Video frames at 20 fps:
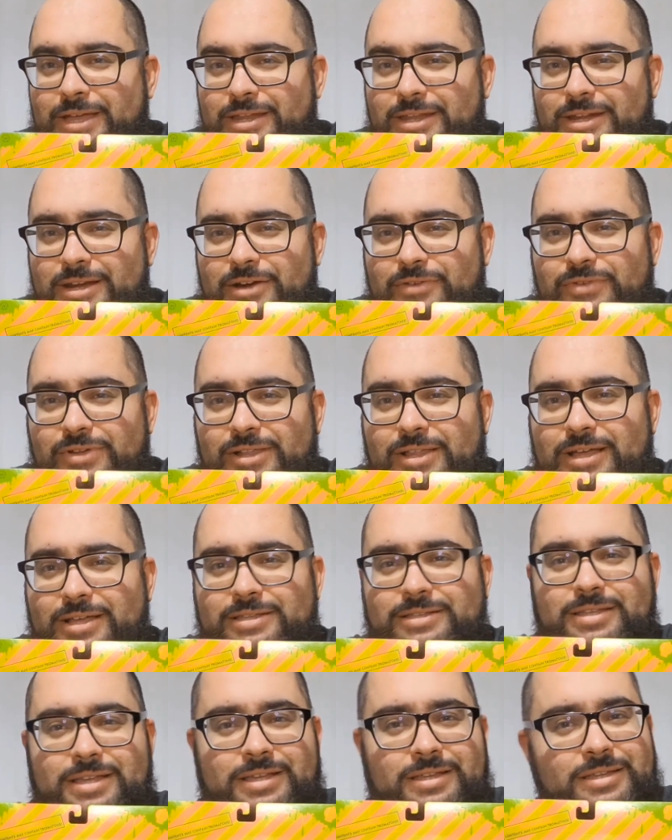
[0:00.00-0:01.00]
And then I
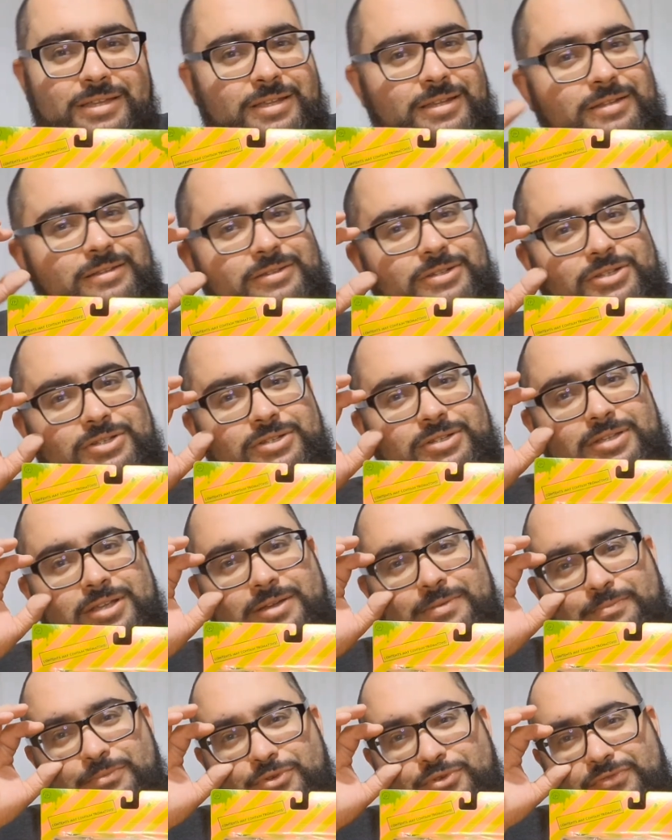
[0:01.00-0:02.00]
realized they did
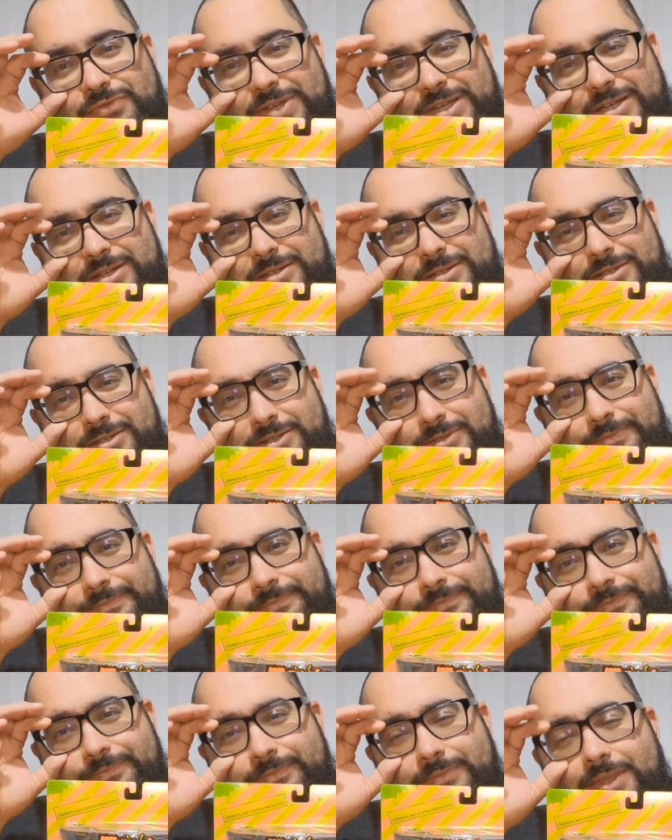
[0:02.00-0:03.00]
some movies,
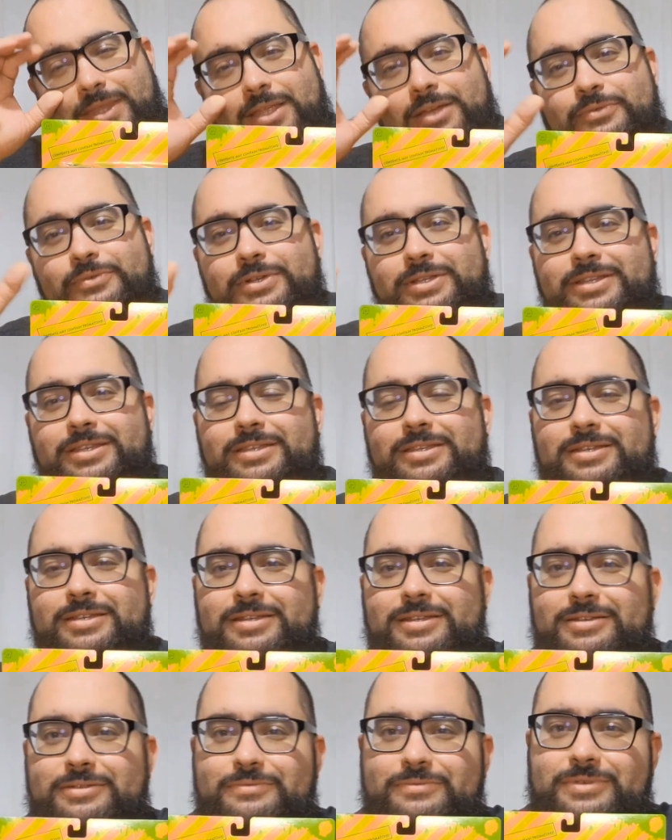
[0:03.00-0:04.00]

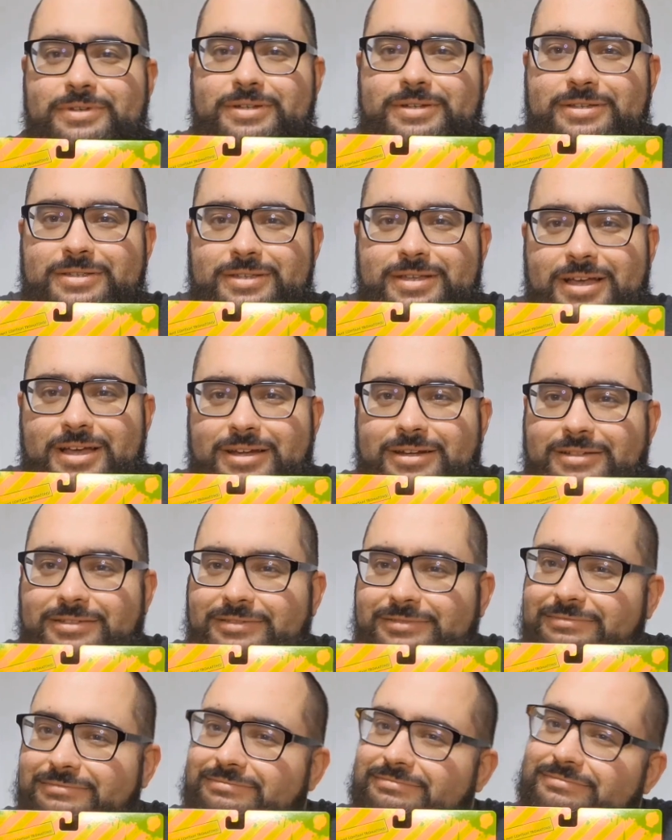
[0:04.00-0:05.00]
which was kind
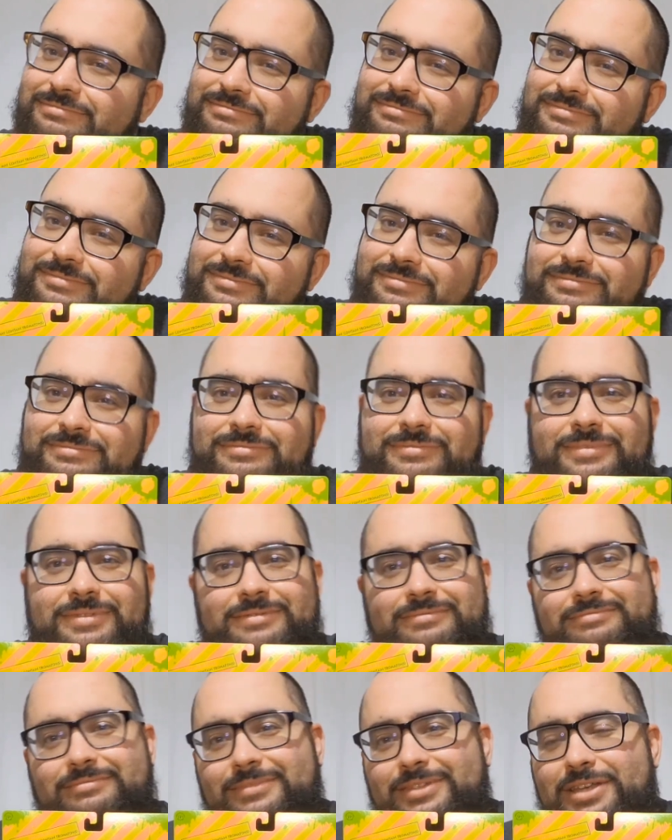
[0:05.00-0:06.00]
of,
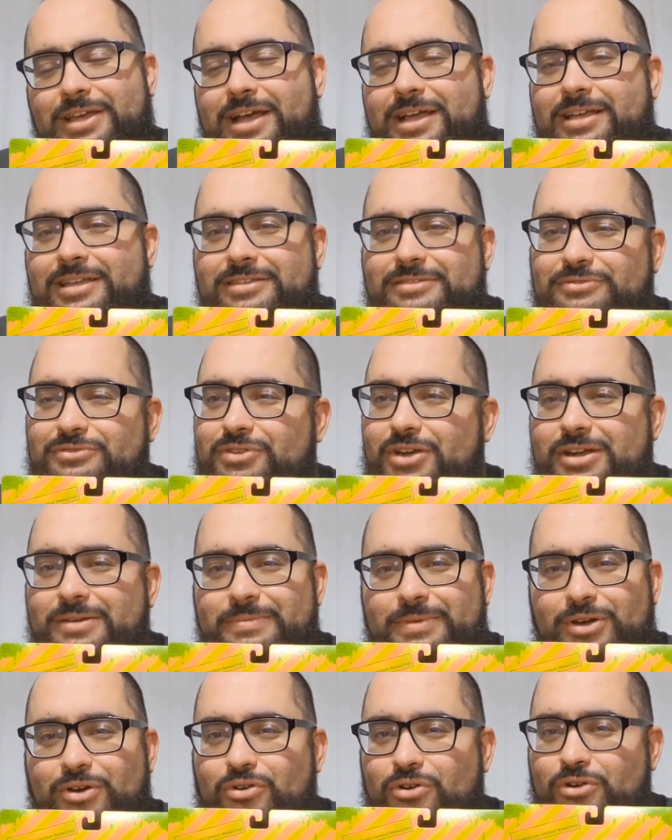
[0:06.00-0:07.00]
I guess, tried
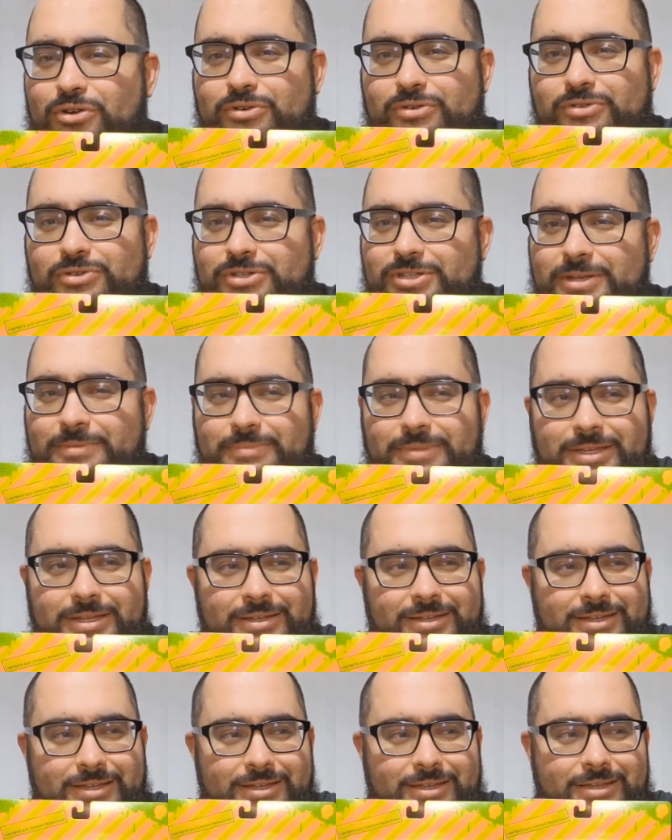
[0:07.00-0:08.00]
to be horror or
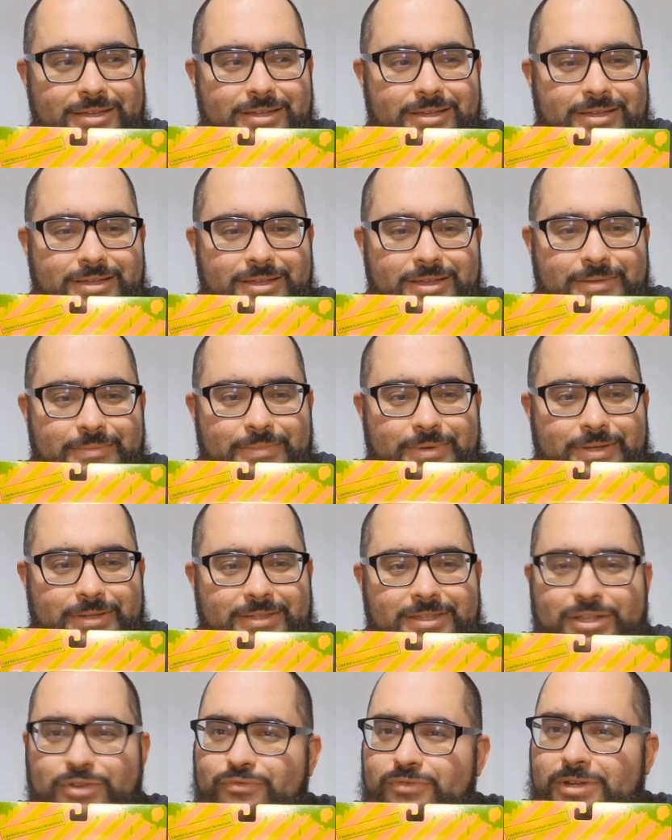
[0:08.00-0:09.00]
something.
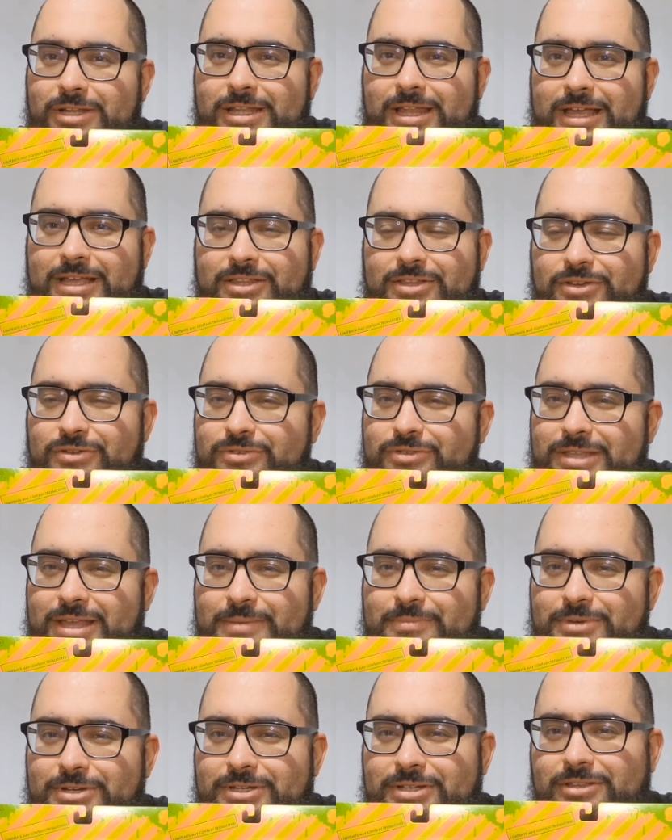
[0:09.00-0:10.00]
But didn't really like those
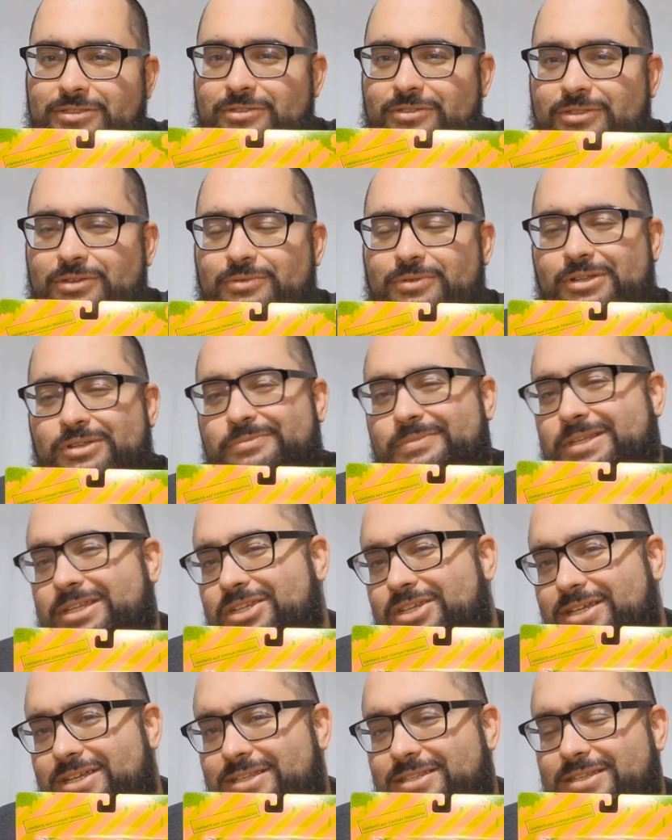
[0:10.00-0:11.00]
that much. I thought they were a little
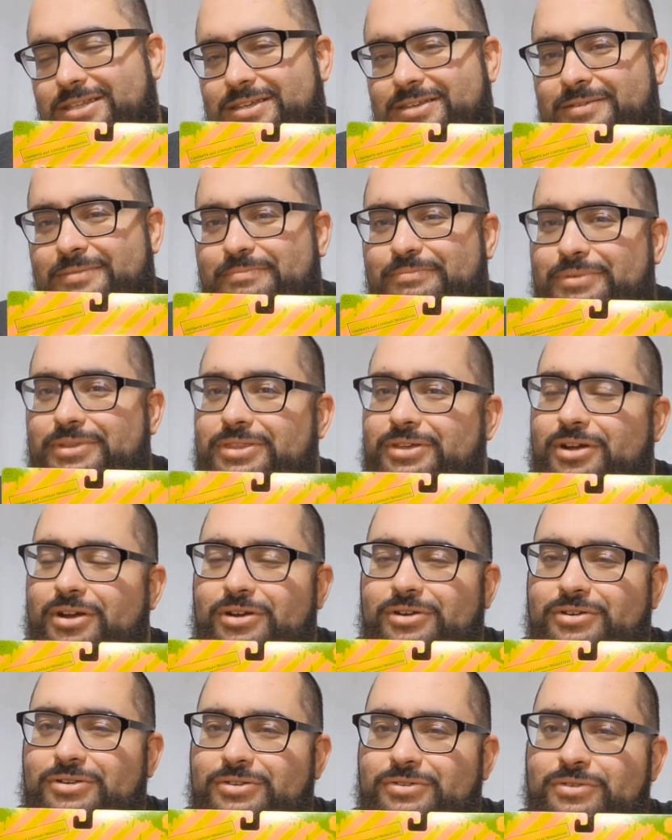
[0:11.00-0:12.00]
bit cheesy, but the
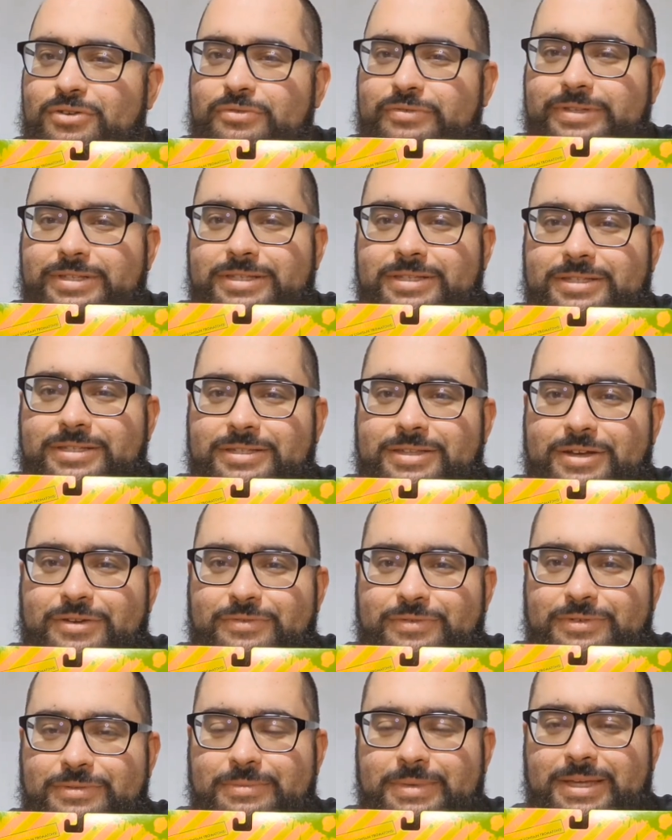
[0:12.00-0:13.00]
cartoon always
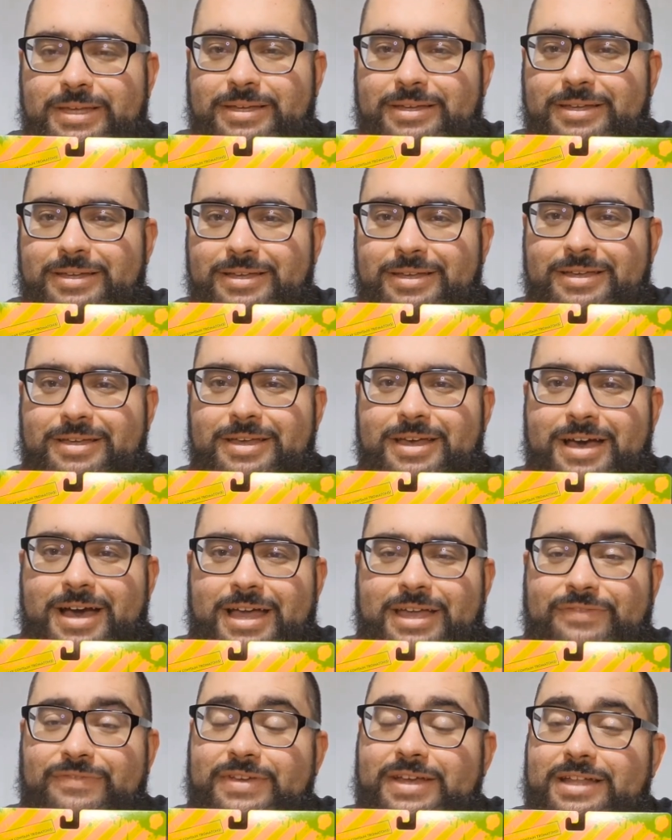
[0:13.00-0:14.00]
stuck with me.
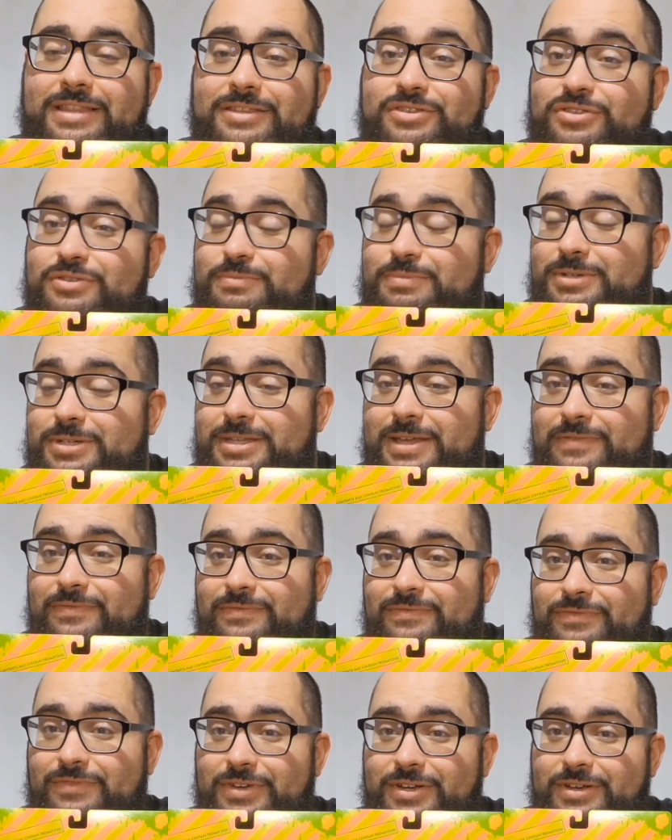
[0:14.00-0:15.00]
I even got the Super
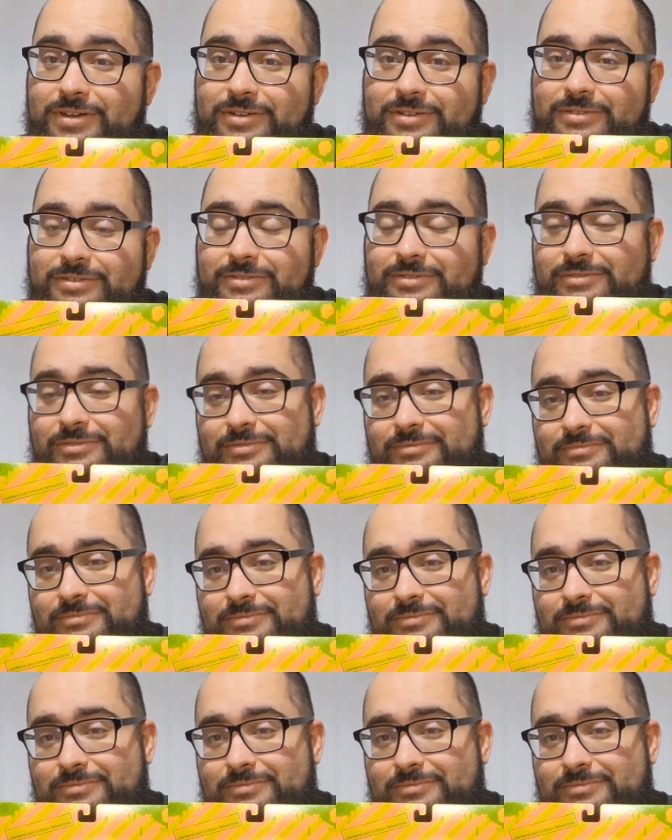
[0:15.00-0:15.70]
7 figure.